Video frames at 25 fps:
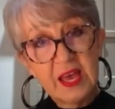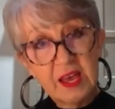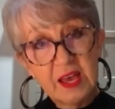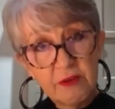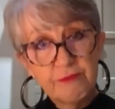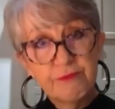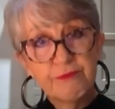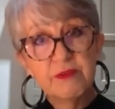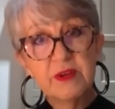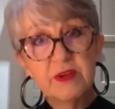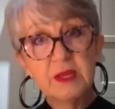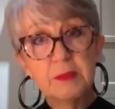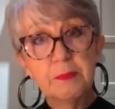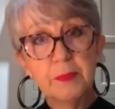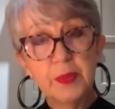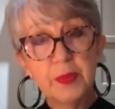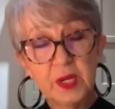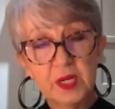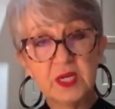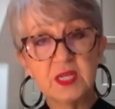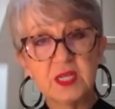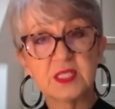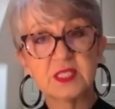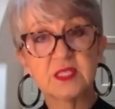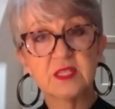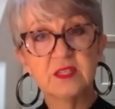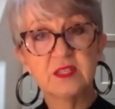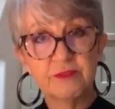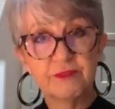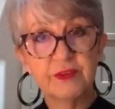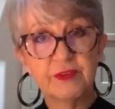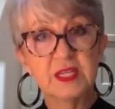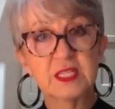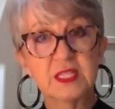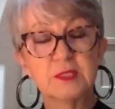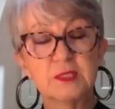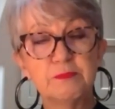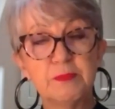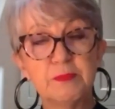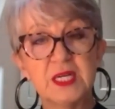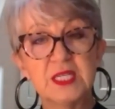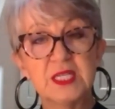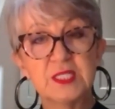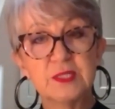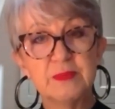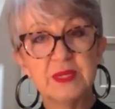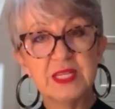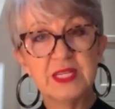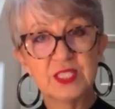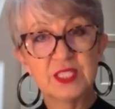every person affected by
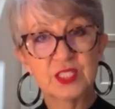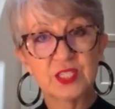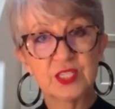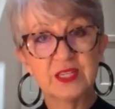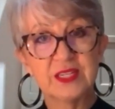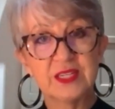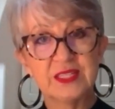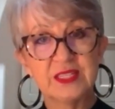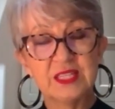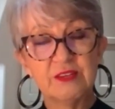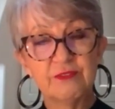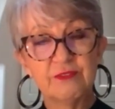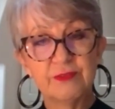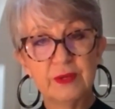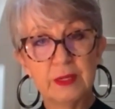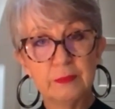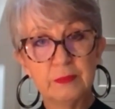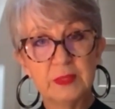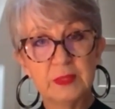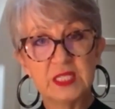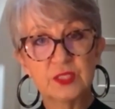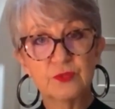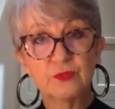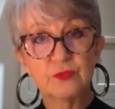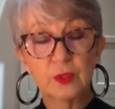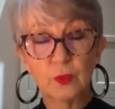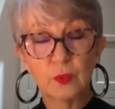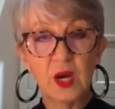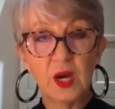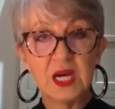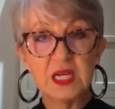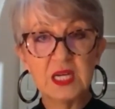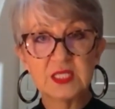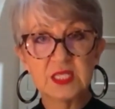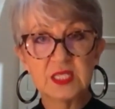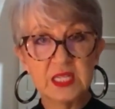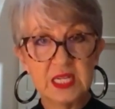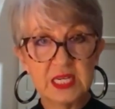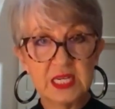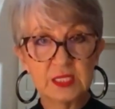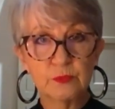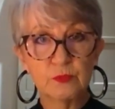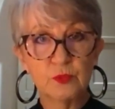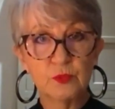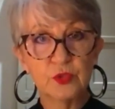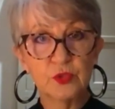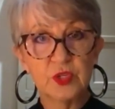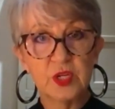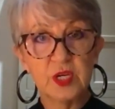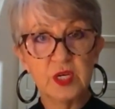dementia and their families requires an
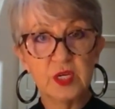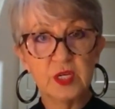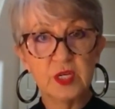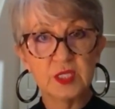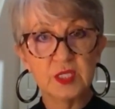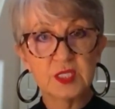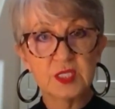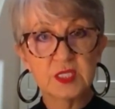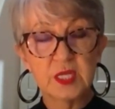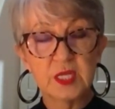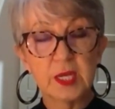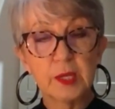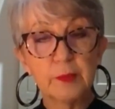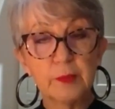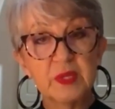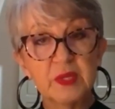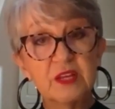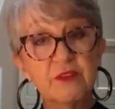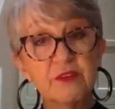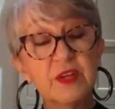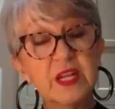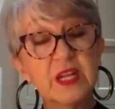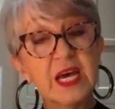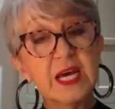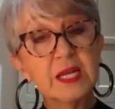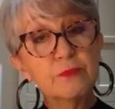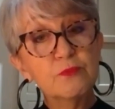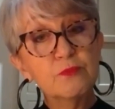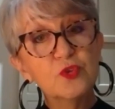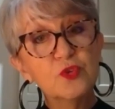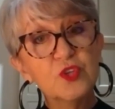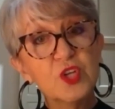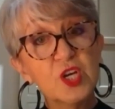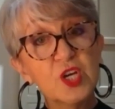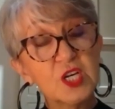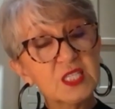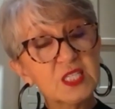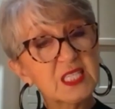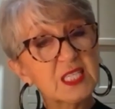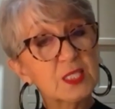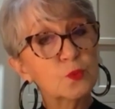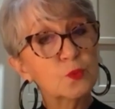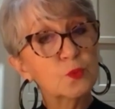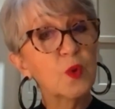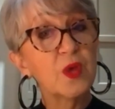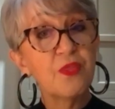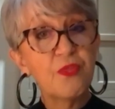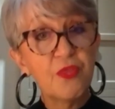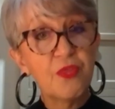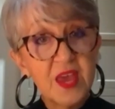Admiral Nurse, but if an Admiral Nurse is
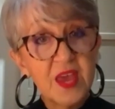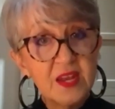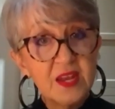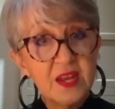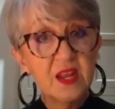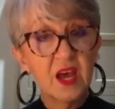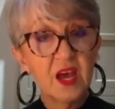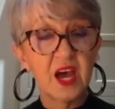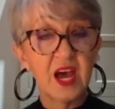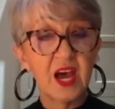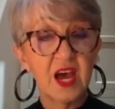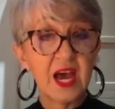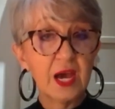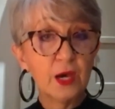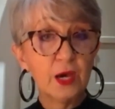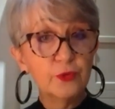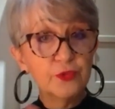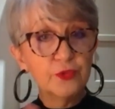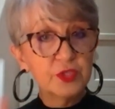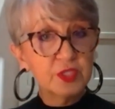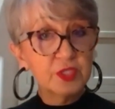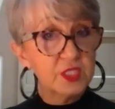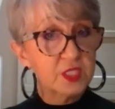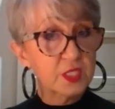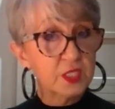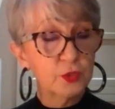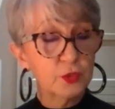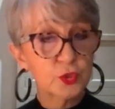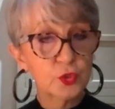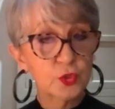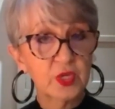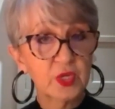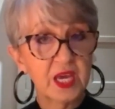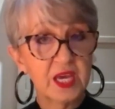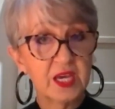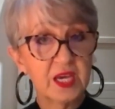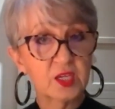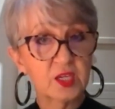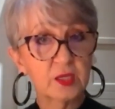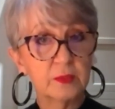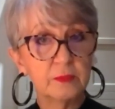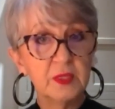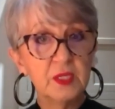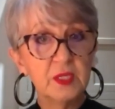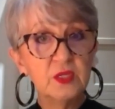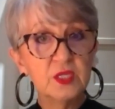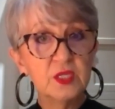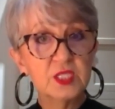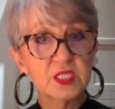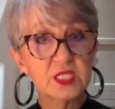within a health and social care
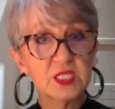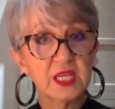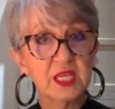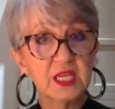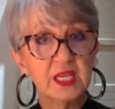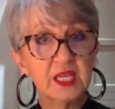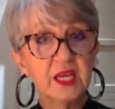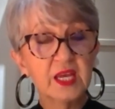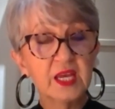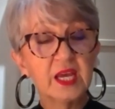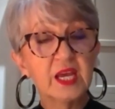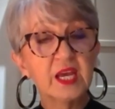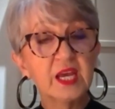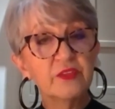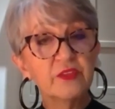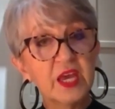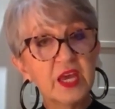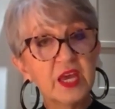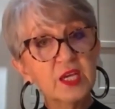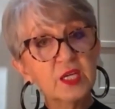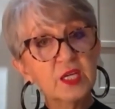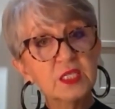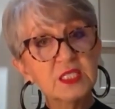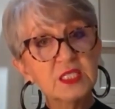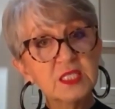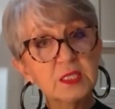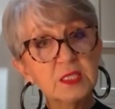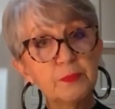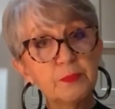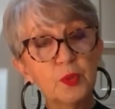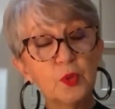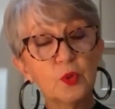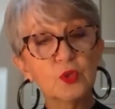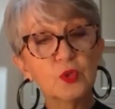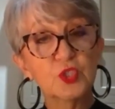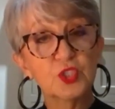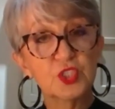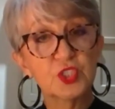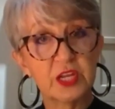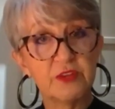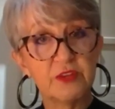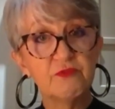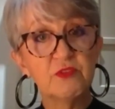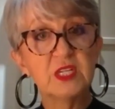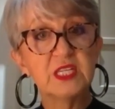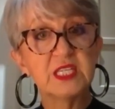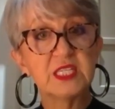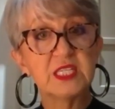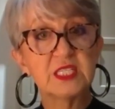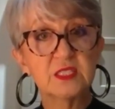community, they can support
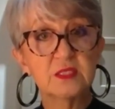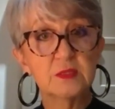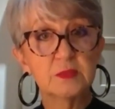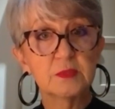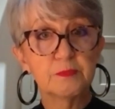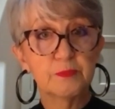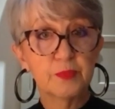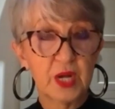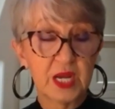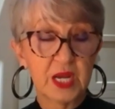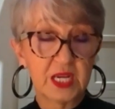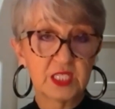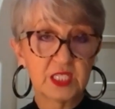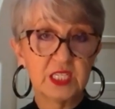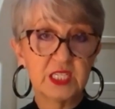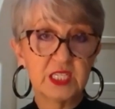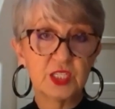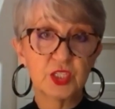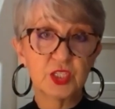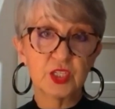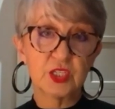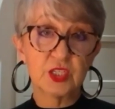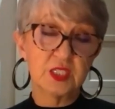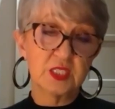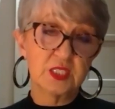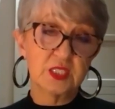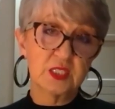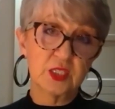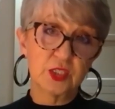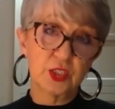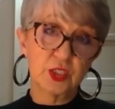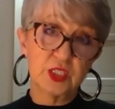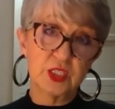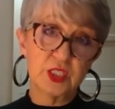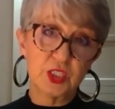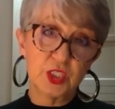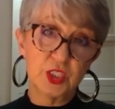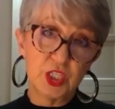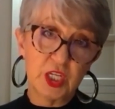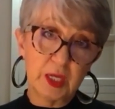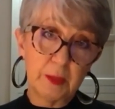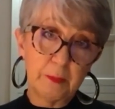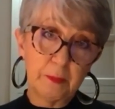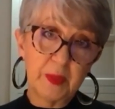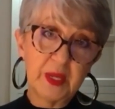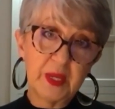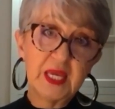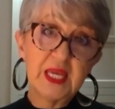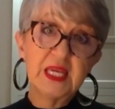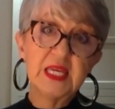generalist practitioners such as
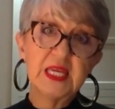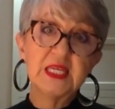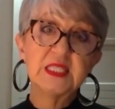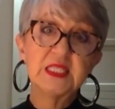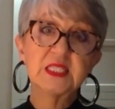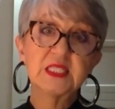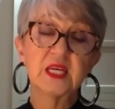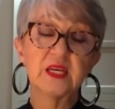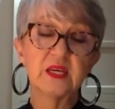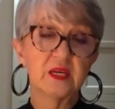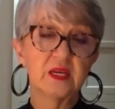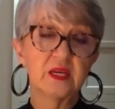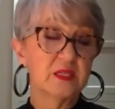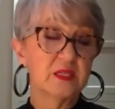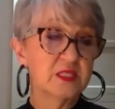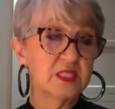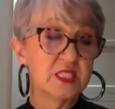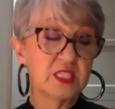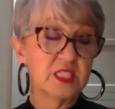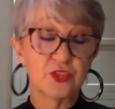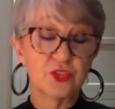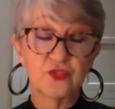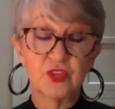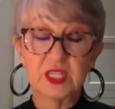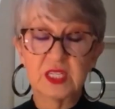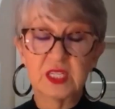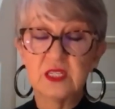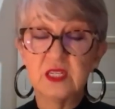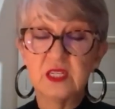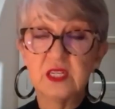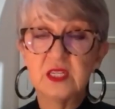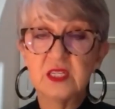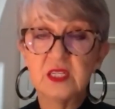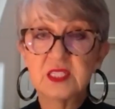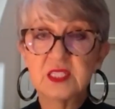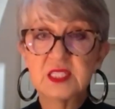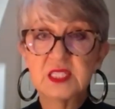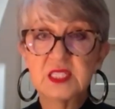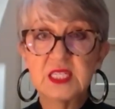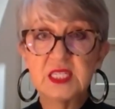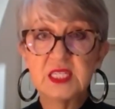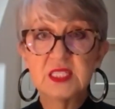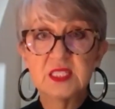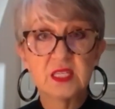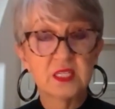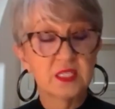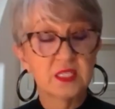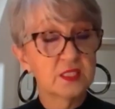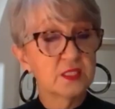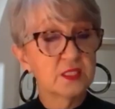GPs, district
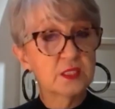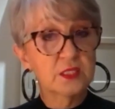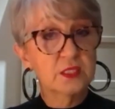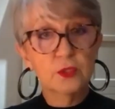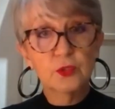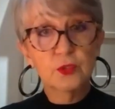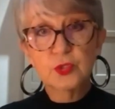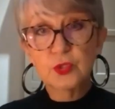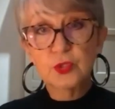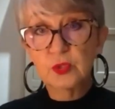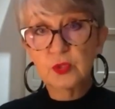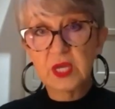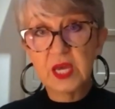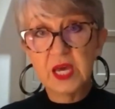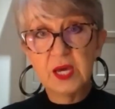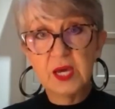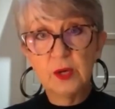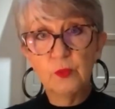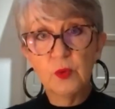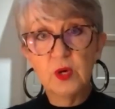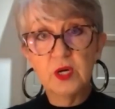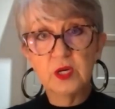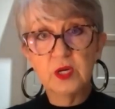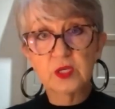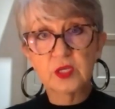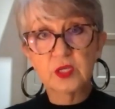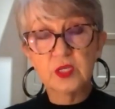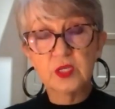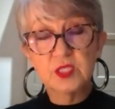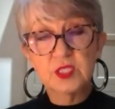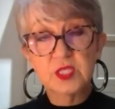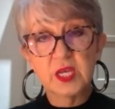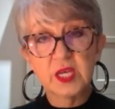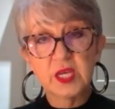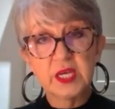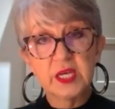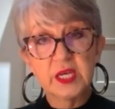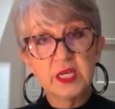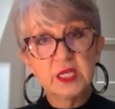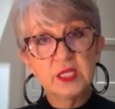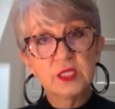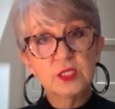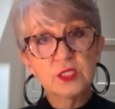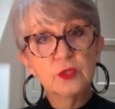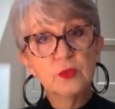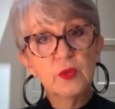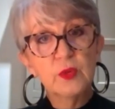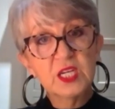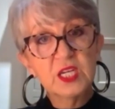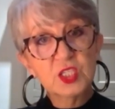nurses, social care workers,
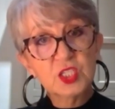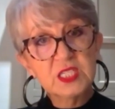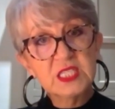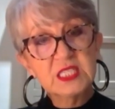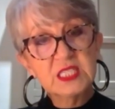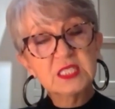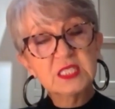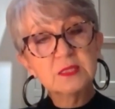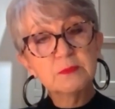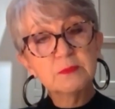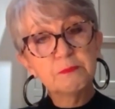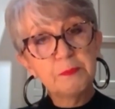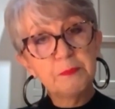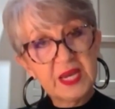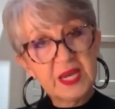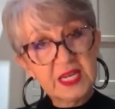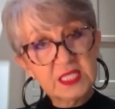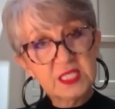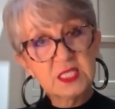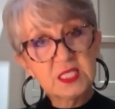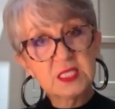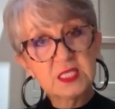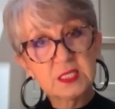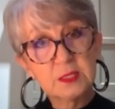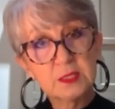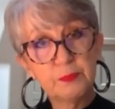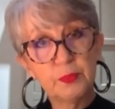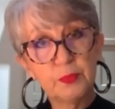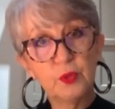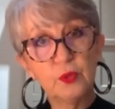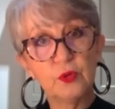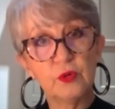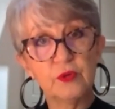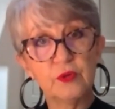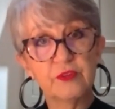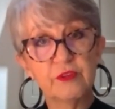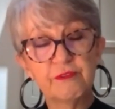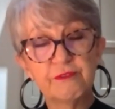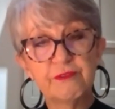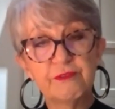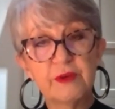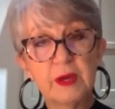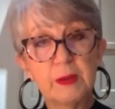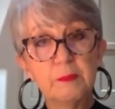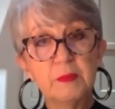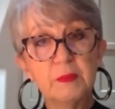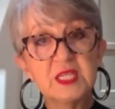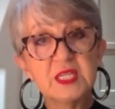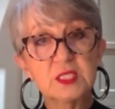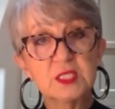to actually better support the
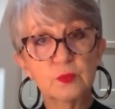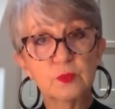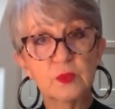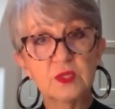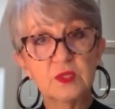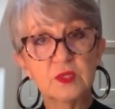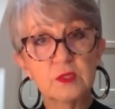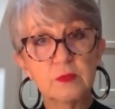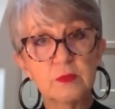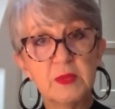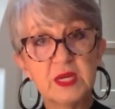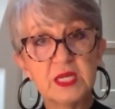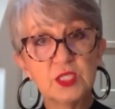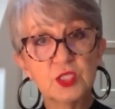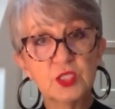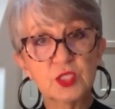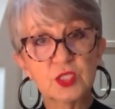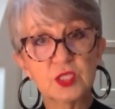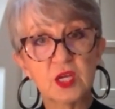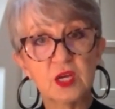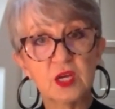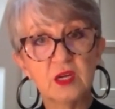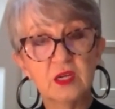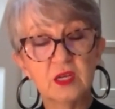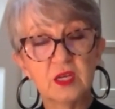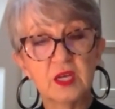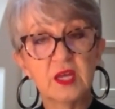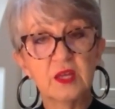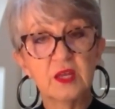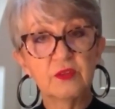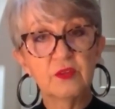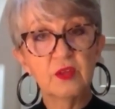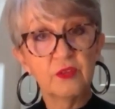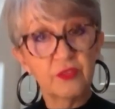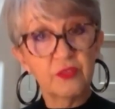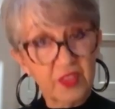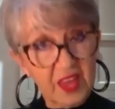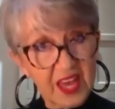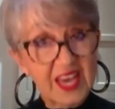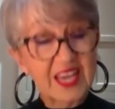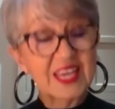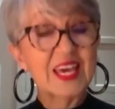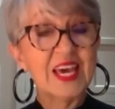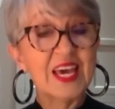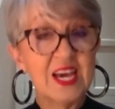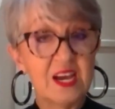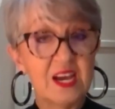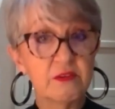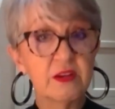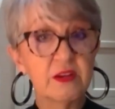families with dementia that they're
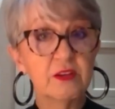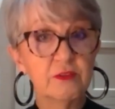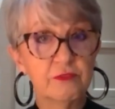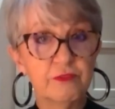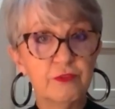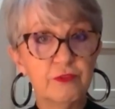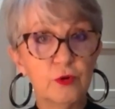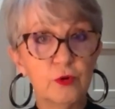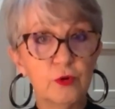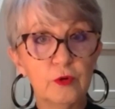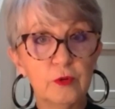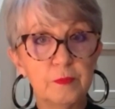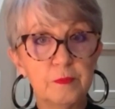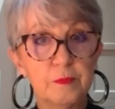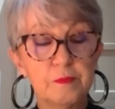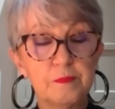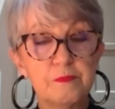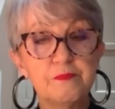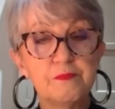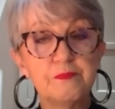caring for.